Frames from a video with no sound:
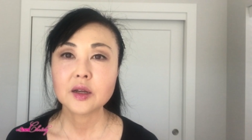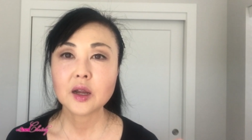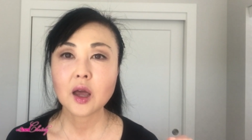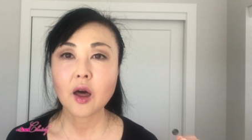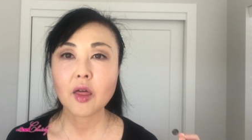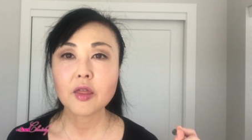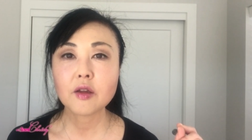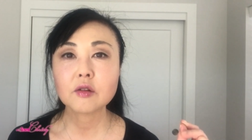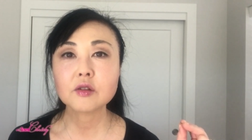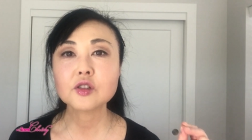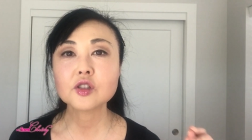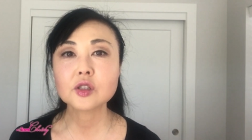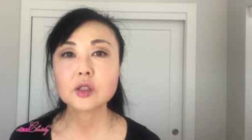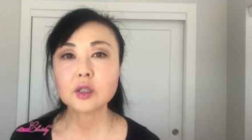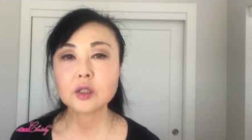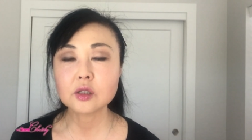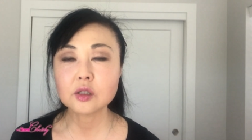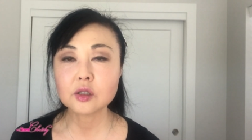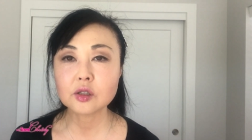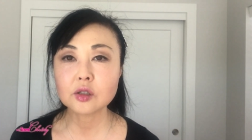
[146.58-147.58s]
Now there's
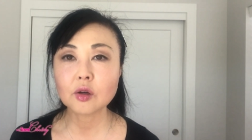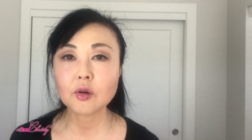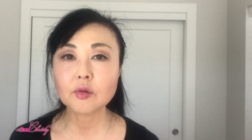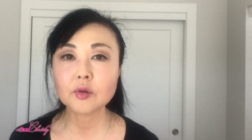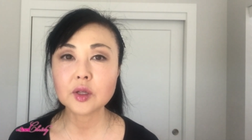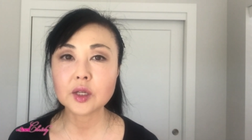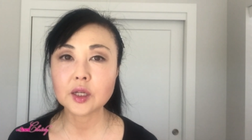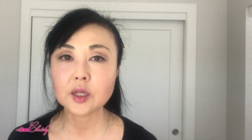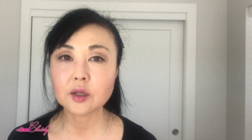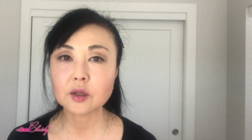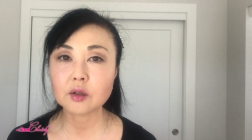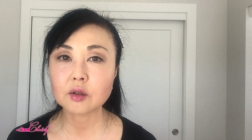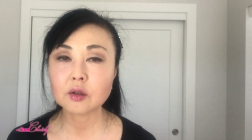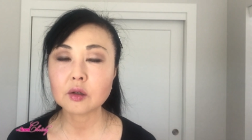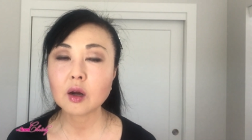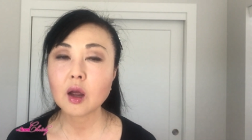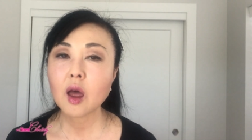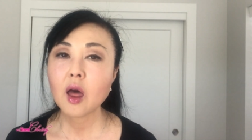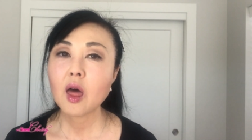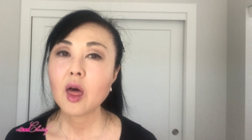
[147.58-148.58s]
skin tone
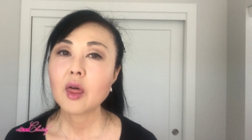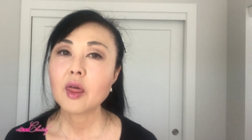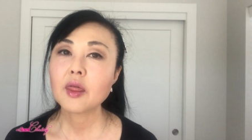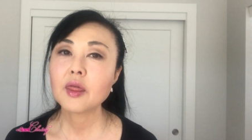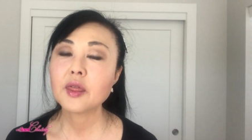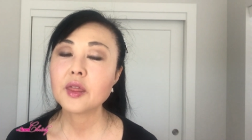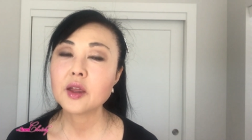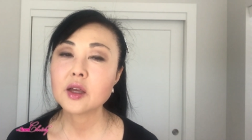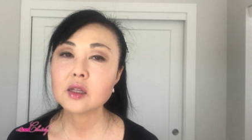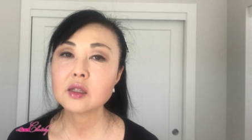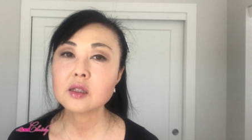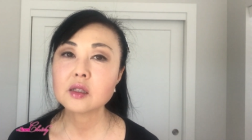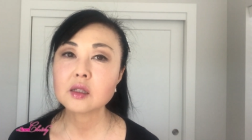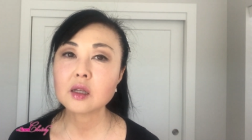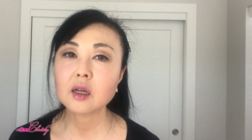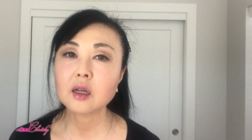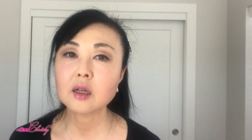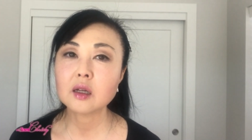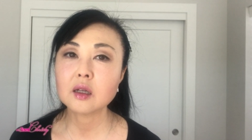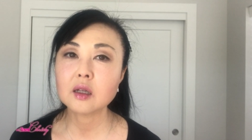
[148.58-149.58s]
here. This
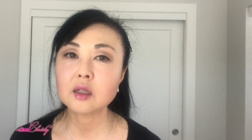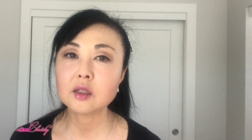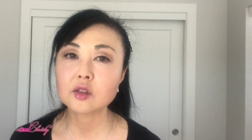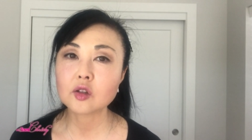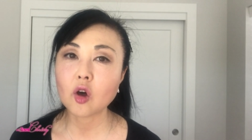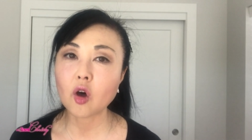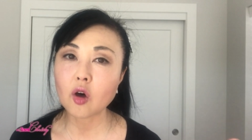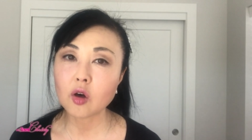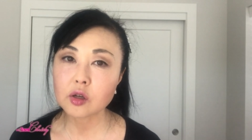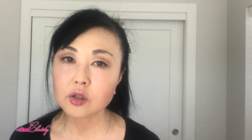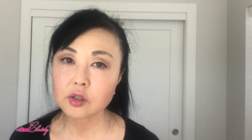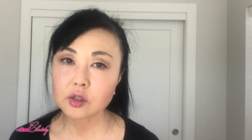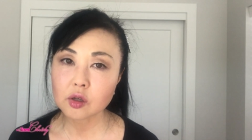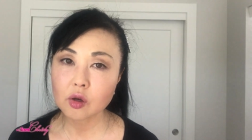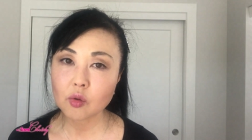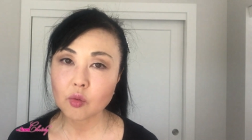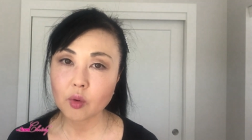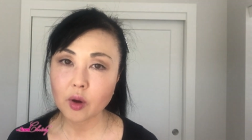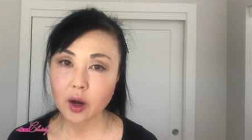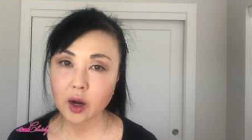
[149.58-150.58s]
is
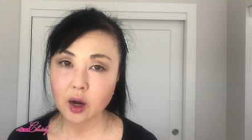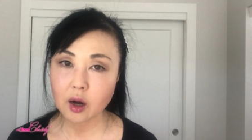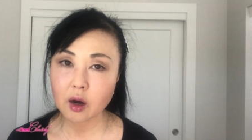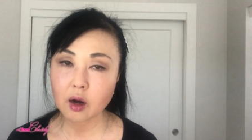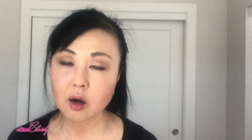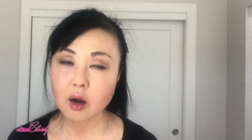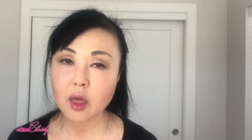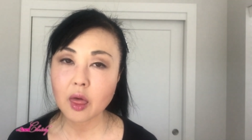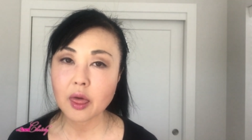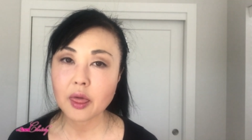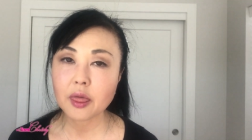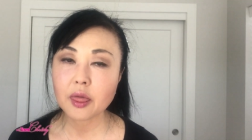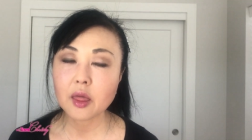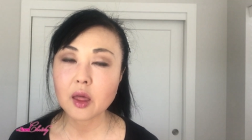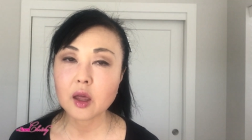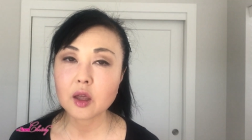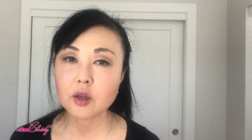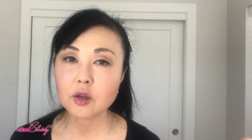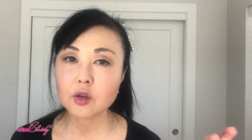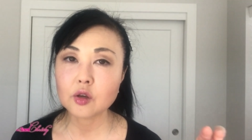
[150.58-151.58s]
also where
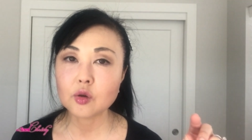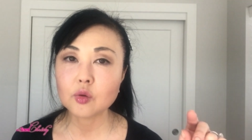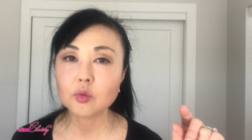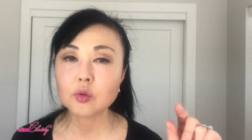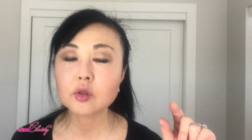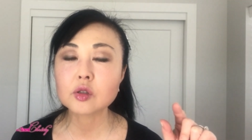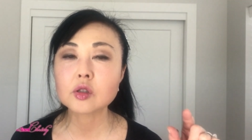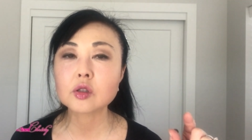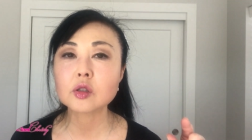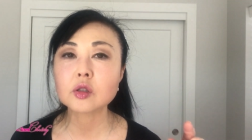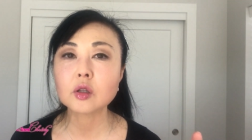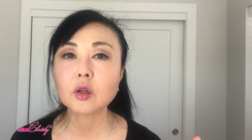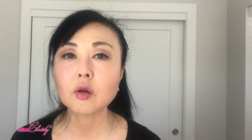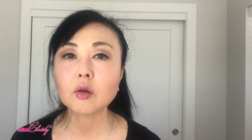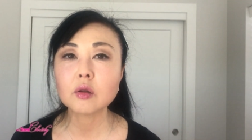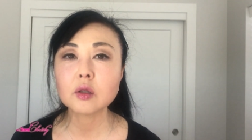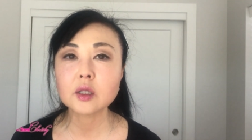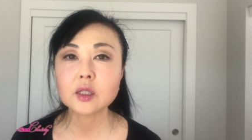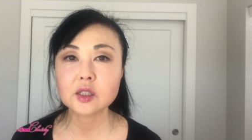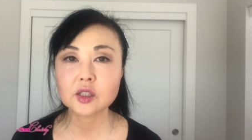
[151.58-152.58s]
you will
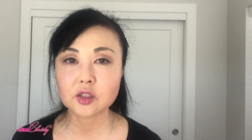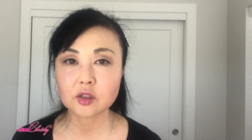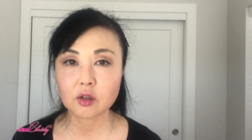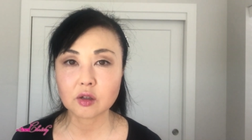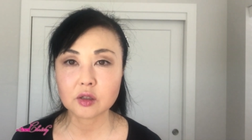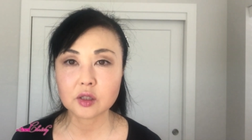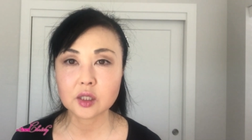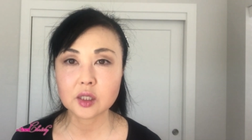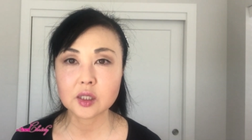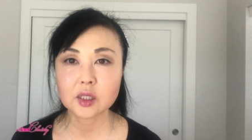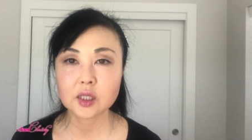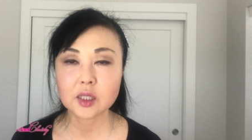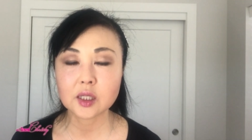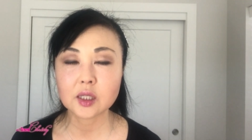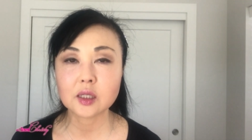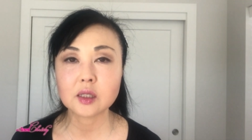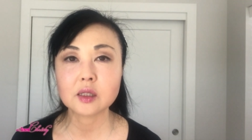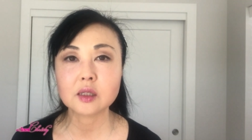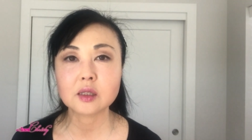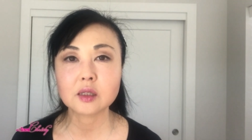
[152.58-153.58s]
slowly start to
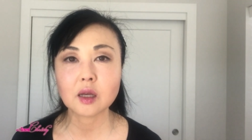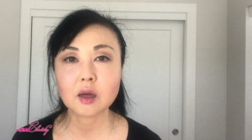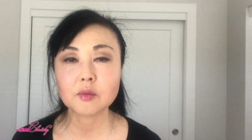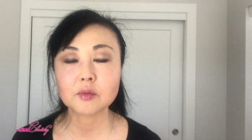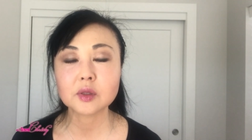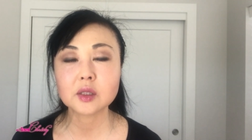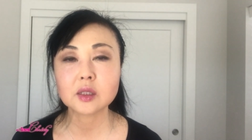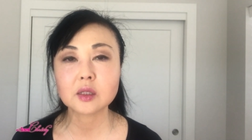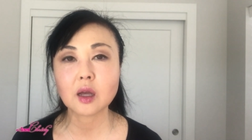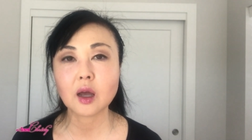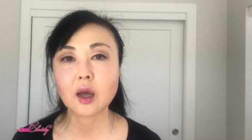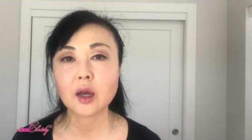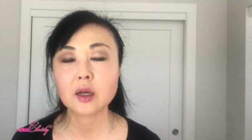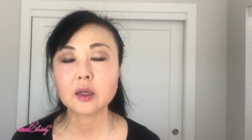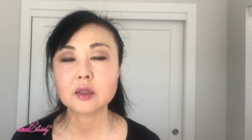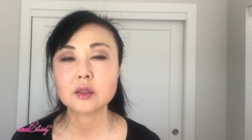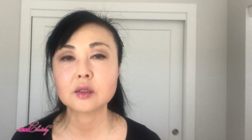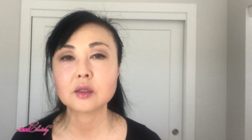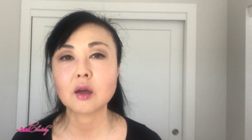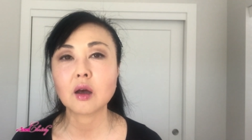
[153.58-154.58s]
see some
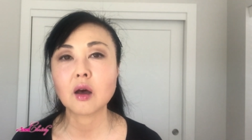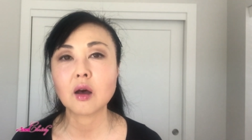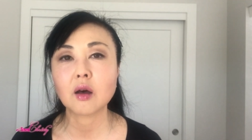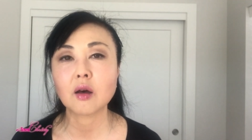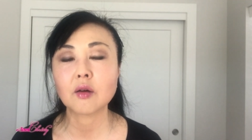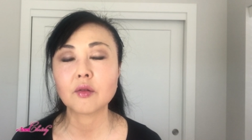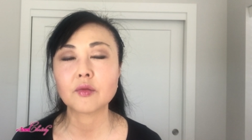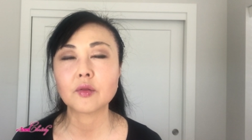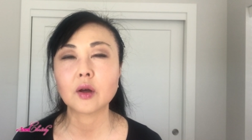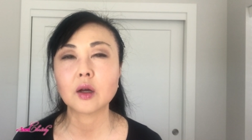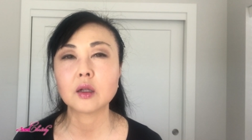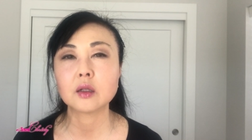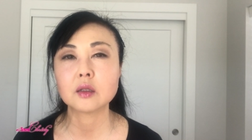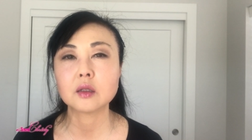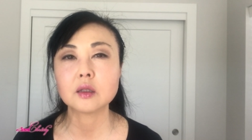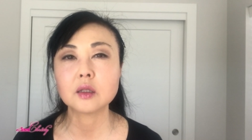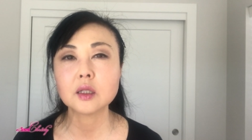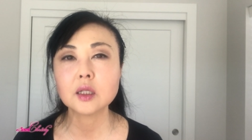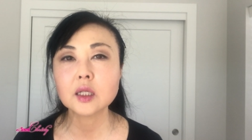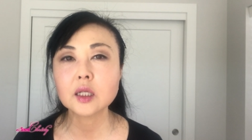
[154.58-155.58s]
signs of a
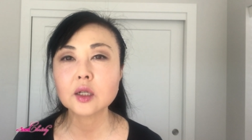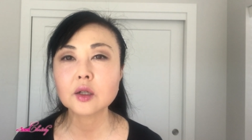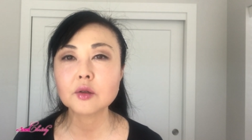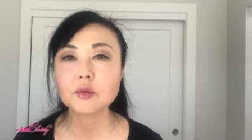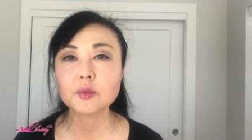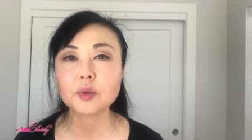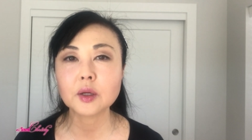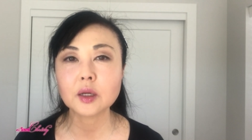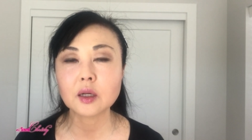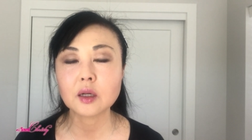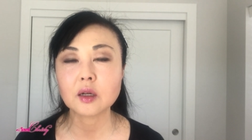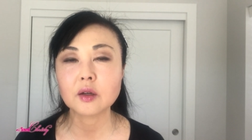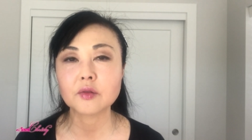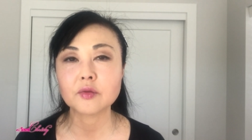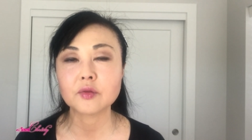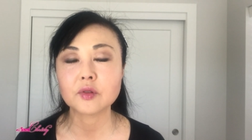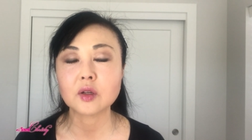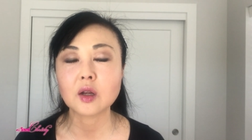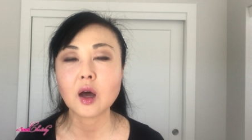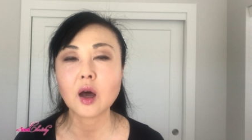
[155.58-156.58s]
little bit
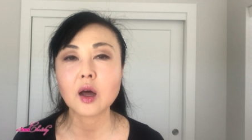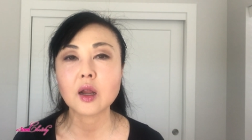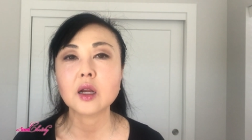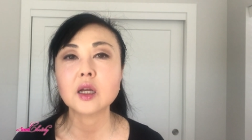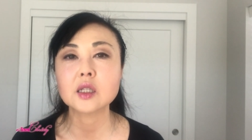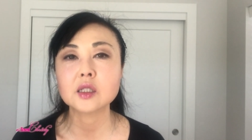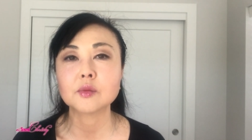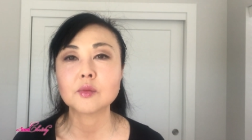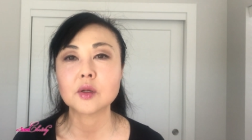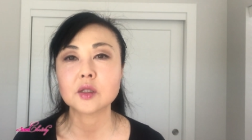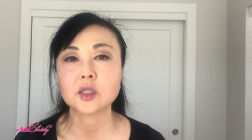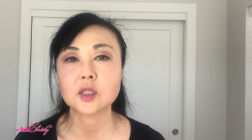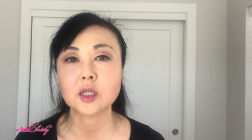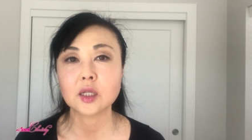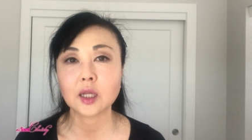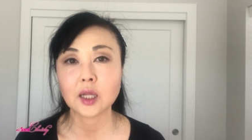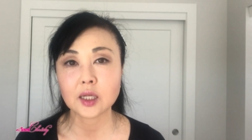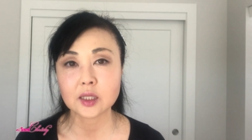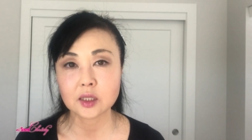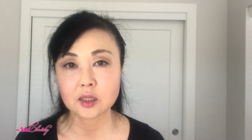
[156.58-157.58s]
of not as much
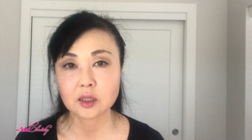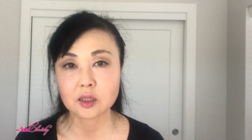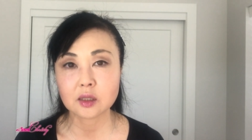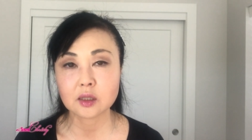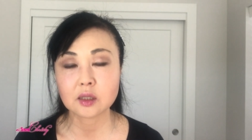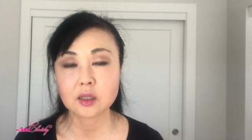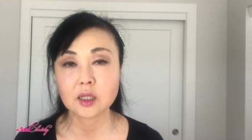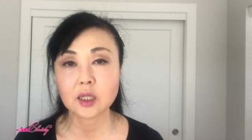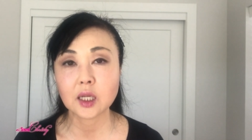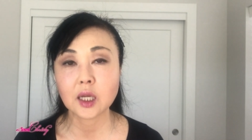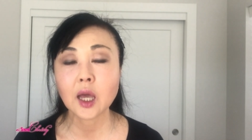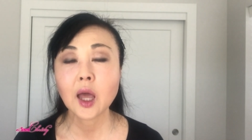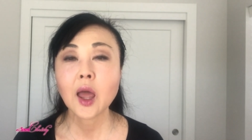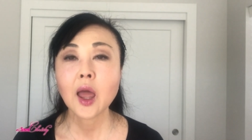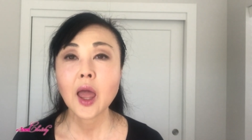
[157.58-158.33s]
elasticity